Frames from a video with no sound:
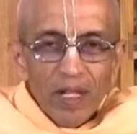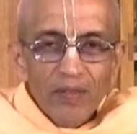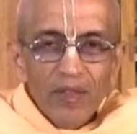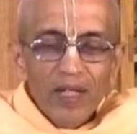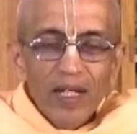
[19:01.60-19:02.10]

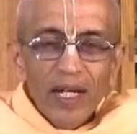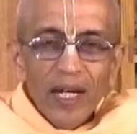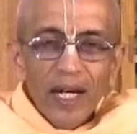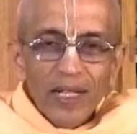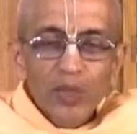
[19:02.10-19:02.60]
our
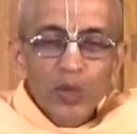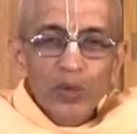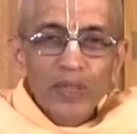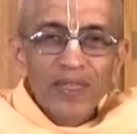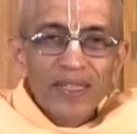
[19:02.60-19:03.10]

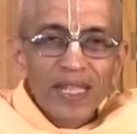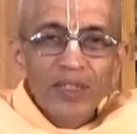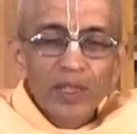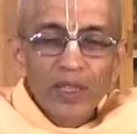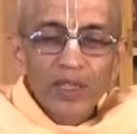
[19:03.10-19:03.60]
actual
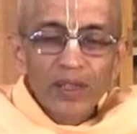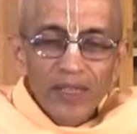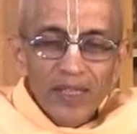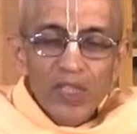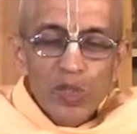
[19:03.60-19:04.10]
nature
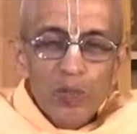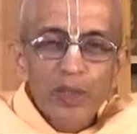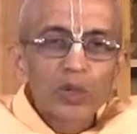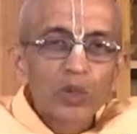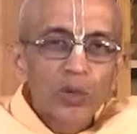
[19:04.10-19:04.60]
is
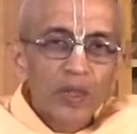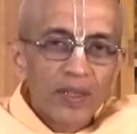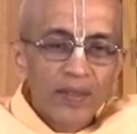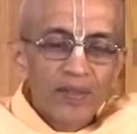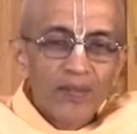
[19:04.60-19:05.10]
spiritual
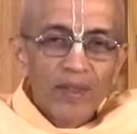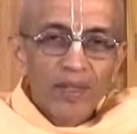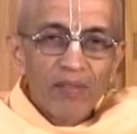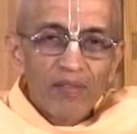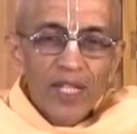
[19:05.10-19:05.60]

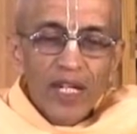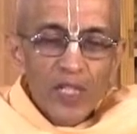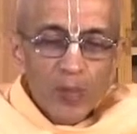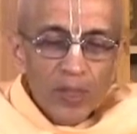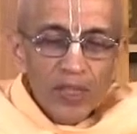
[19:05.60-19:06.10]
we are
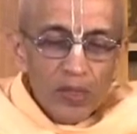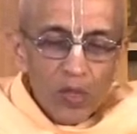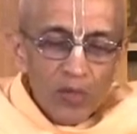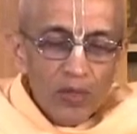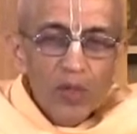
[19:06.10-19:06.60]
spirit
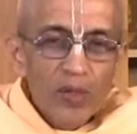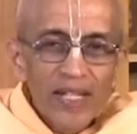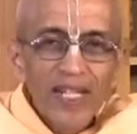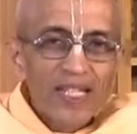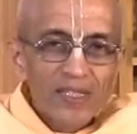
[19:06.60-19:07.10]
soul. If we don't
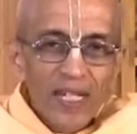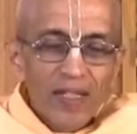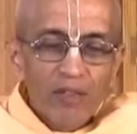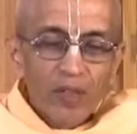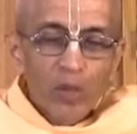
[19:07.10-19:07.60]
realize
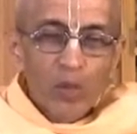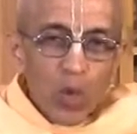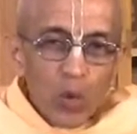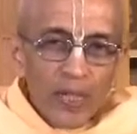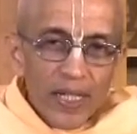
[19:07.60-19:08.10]
that, if don't
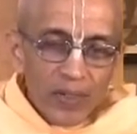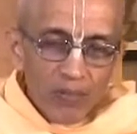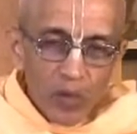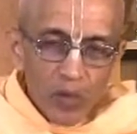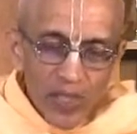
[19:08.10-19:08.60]
know that, if
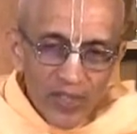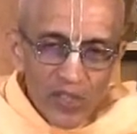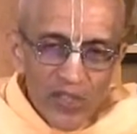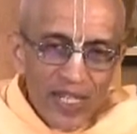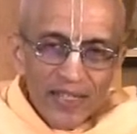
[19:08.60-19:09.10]
we don't
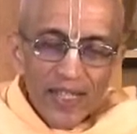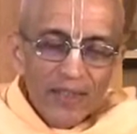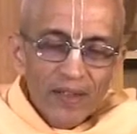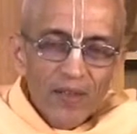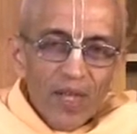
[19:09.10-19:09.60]
understand
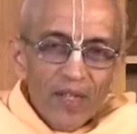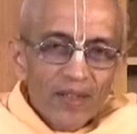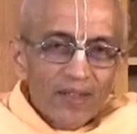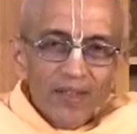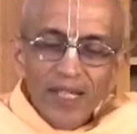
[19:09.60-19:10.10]
that,
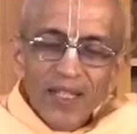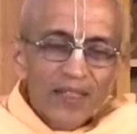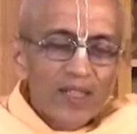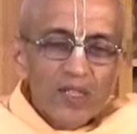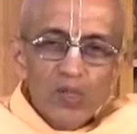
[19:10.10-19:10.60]
then
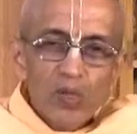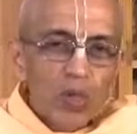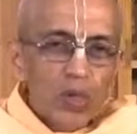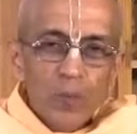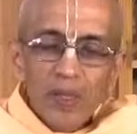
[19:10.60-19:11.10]
it is
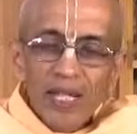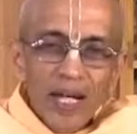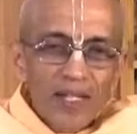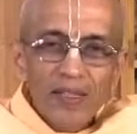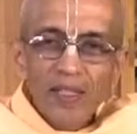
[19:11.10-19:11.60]
going to be
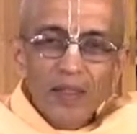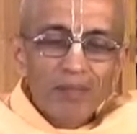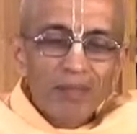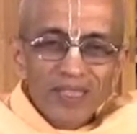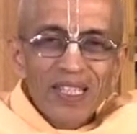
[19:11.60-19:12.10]
another
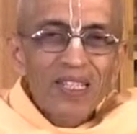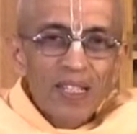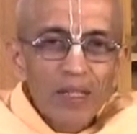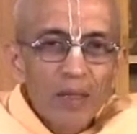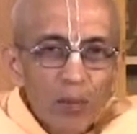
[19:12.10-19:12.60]

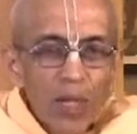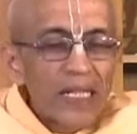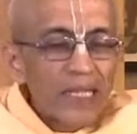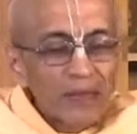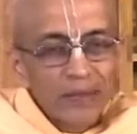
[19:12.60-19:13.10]
material
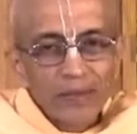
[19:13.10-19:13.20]
body.